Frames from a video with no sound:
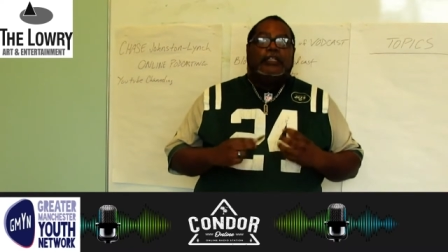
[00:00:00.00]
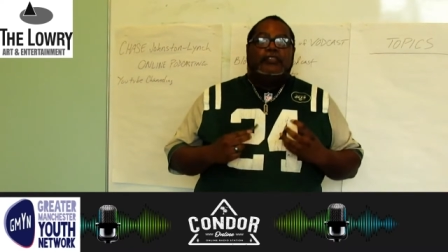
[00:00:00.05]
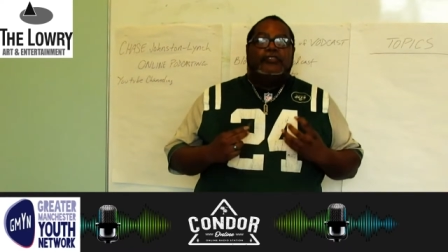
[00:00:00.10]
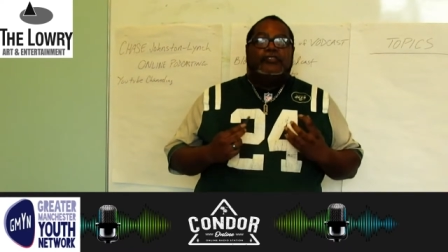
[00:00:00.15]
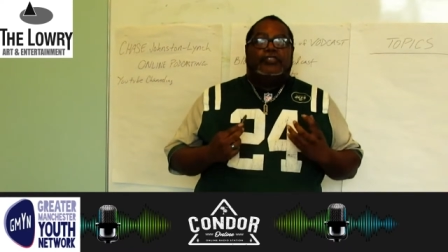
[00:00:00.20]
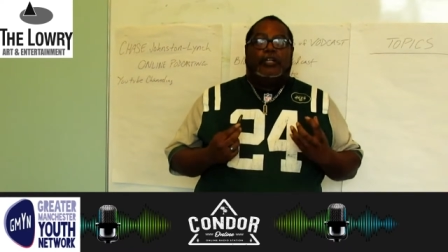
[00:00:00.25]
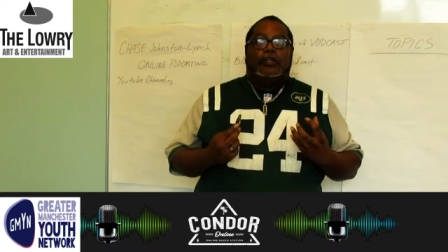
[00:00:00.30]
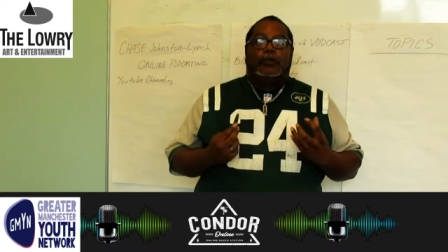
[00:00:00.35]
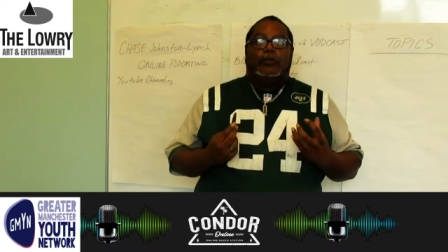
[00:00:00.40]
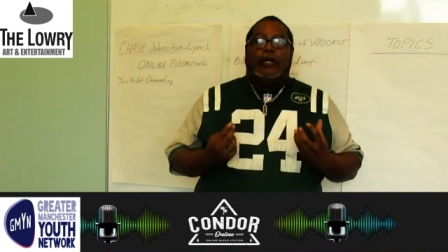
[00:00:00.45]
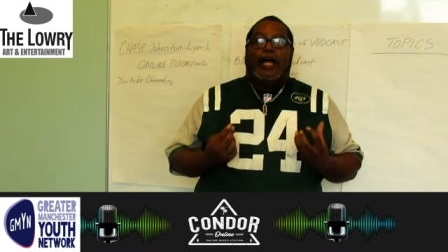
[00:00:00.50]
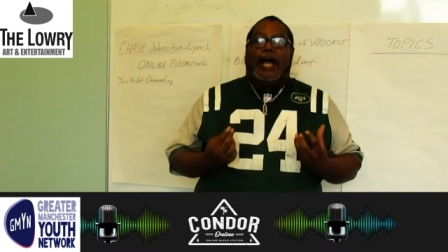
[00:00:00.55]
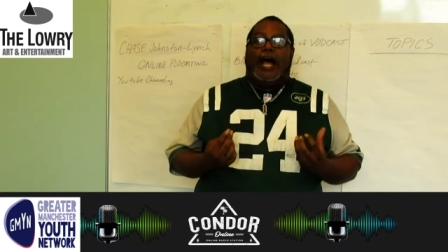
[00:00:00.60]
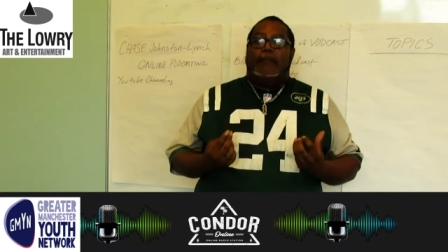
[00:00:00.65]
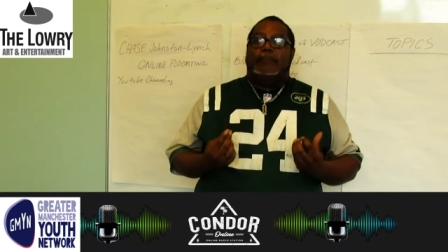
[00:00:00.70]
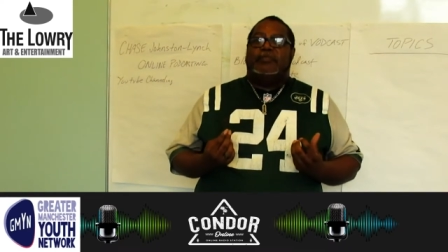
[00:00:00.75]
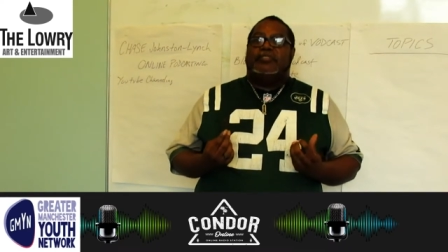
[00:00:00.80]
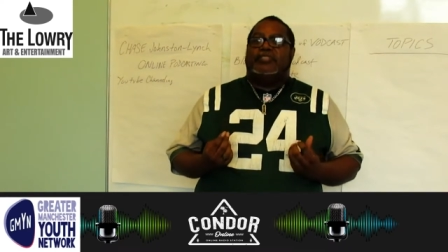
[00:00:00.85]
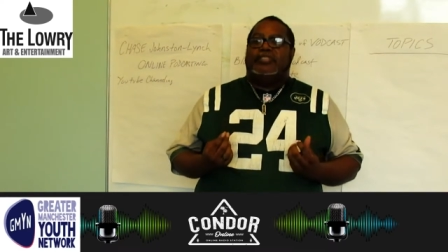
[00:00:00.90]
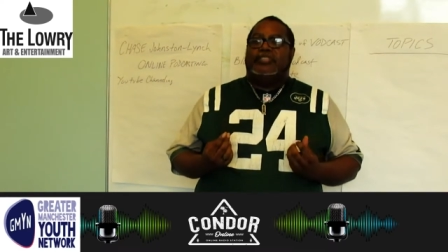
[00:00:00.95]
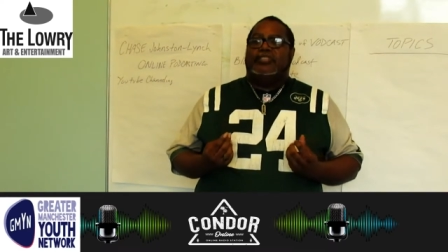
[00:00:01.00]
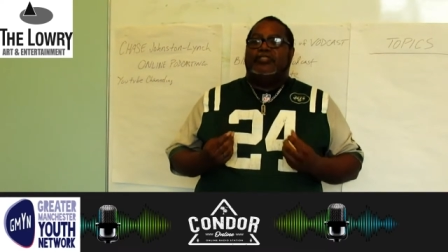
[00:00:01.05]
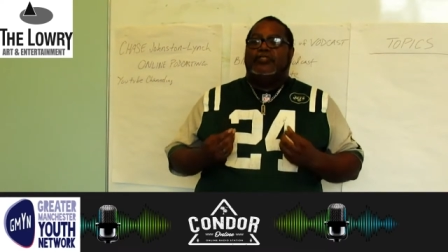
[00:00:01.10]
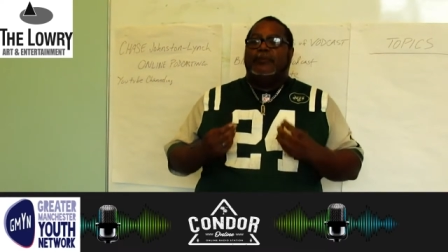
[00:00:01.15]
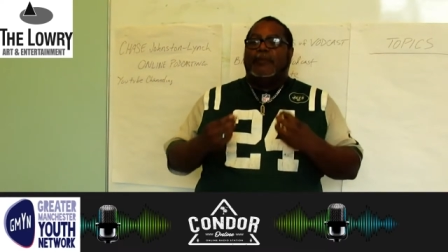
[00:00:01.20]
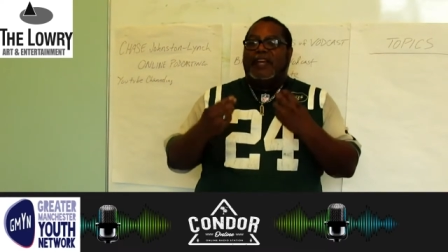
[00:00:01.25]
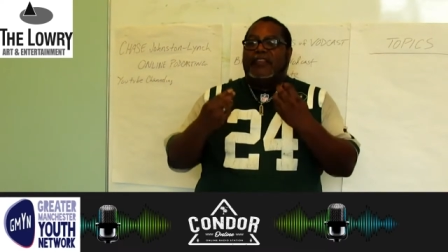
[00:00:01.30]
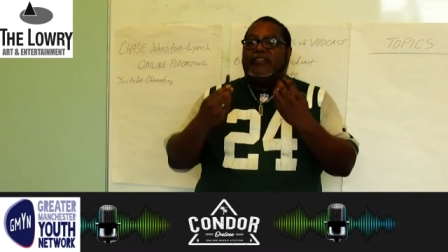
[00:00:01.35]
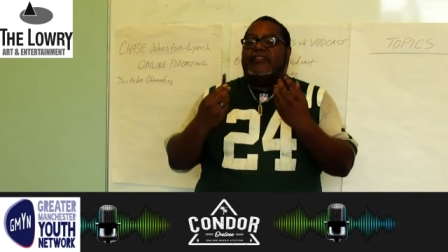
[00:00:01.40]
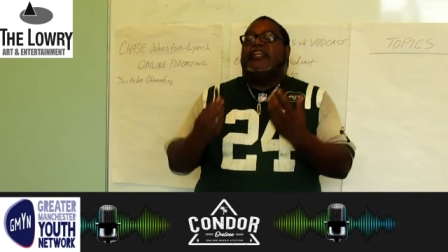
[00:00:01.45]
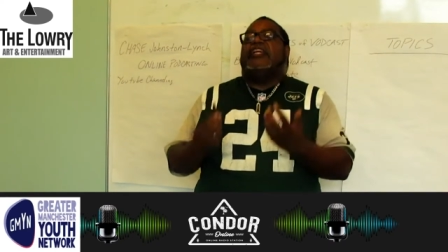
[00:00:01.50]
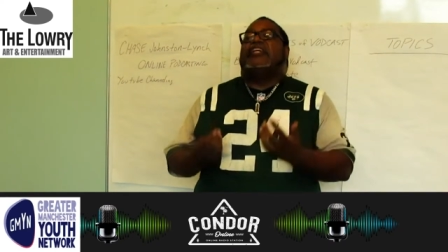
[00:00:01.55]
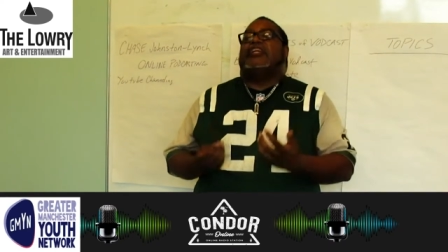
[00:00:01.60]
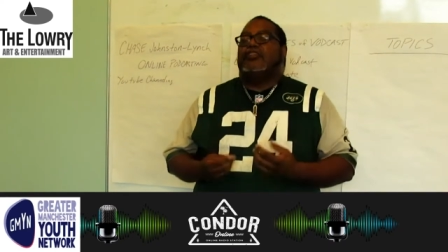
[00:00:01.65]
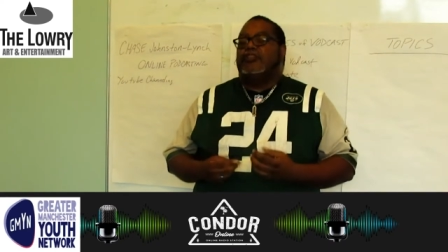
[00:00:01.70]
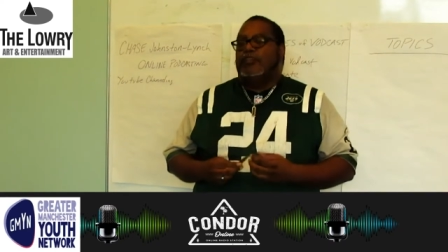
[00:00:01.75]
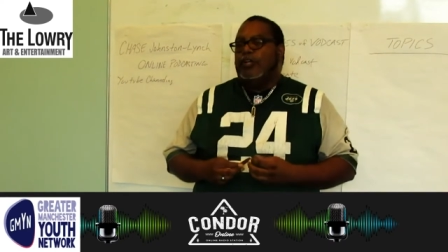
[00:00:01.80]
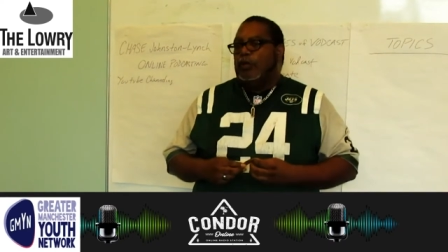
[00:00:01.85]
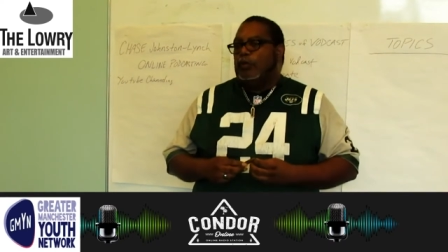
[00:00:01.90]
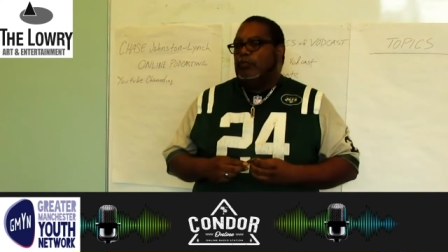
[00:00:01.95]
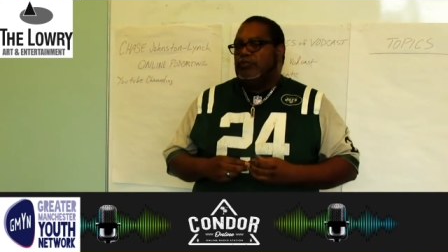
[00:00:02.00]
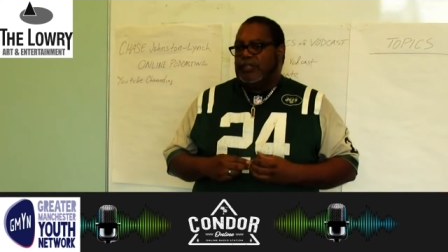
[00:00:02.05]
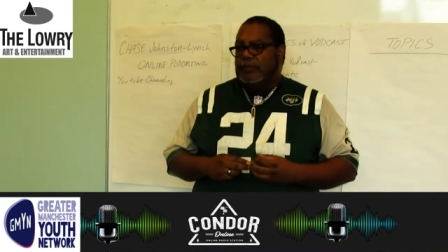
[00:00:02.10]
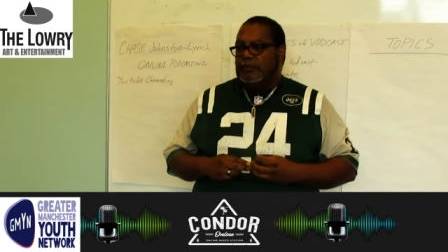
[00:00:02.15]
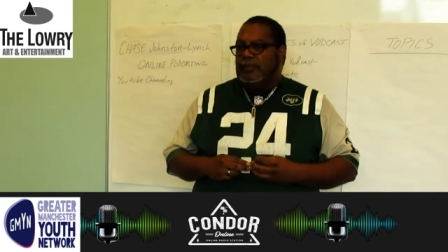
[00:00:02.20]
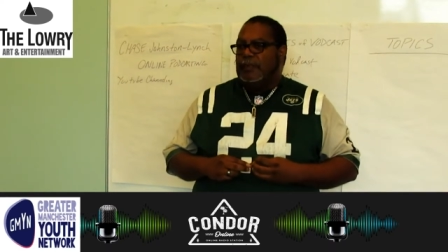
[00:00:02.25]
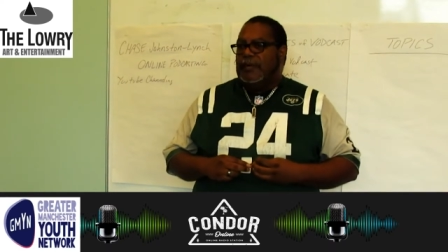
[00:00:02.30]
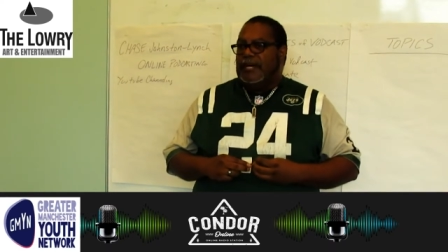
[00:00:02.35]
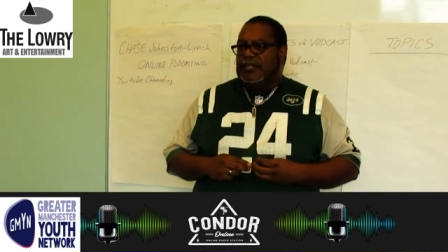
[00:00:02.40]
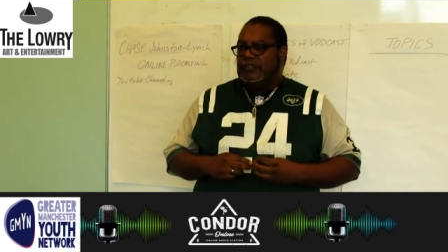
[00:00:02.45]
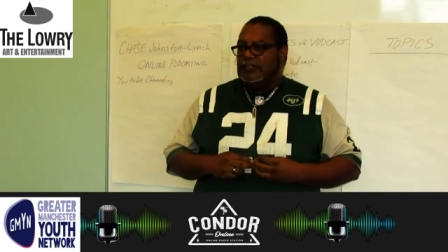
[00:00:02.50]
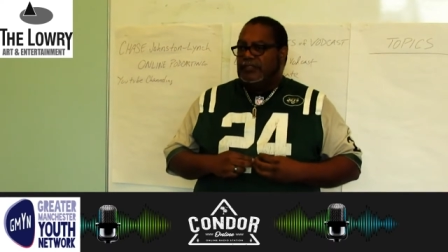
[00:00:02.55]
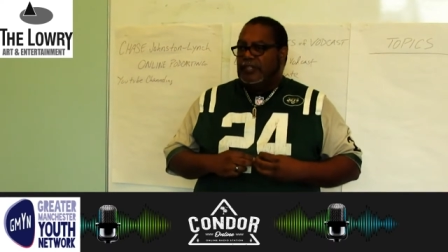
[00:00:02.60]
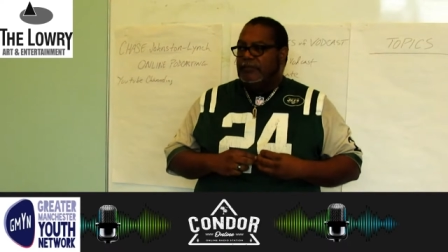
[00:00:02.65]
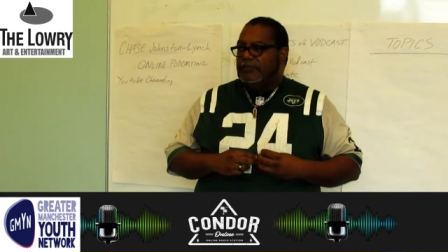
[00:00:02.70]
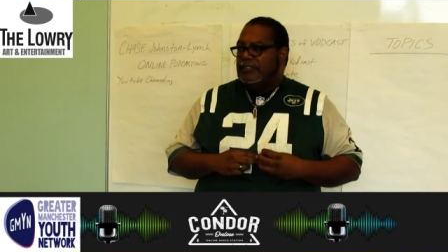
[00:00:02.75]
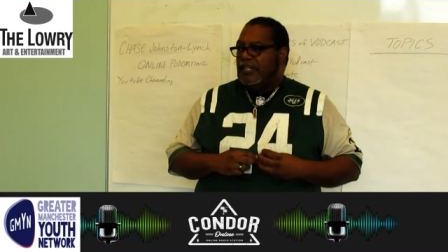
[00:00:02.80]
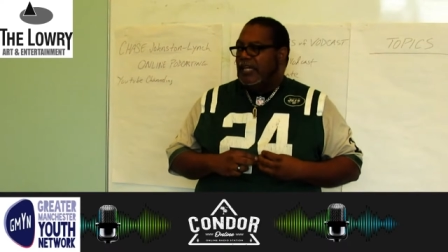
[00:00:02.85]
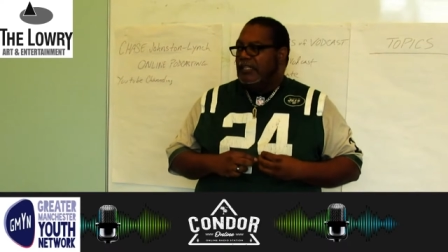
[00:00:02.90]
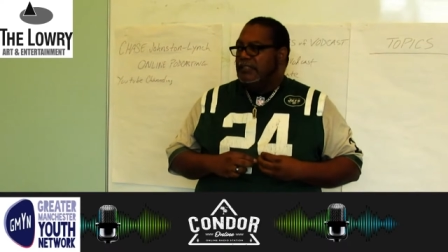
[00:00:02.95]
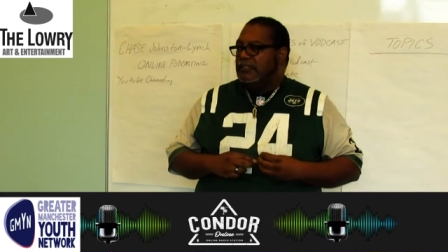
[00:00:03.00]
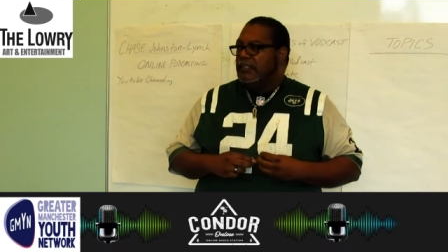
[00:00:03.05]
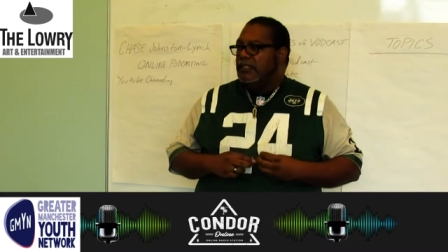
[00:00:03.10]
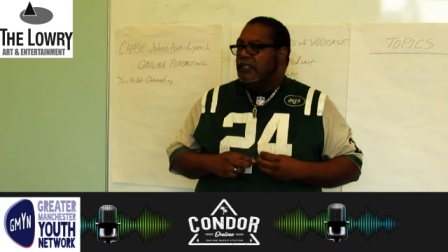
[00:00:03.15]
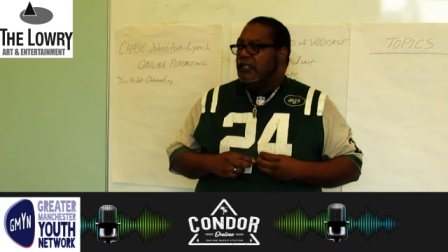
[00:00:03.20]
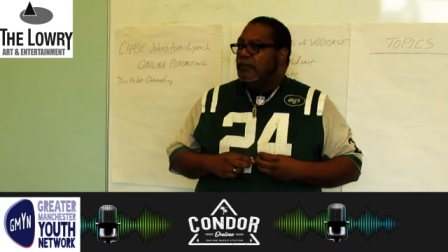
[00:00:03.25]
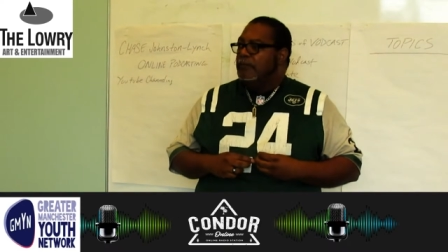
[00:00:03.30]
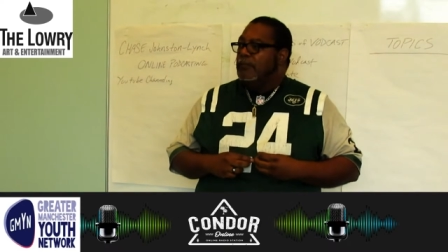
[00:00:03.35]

So what happens is you might think you know something about a subject,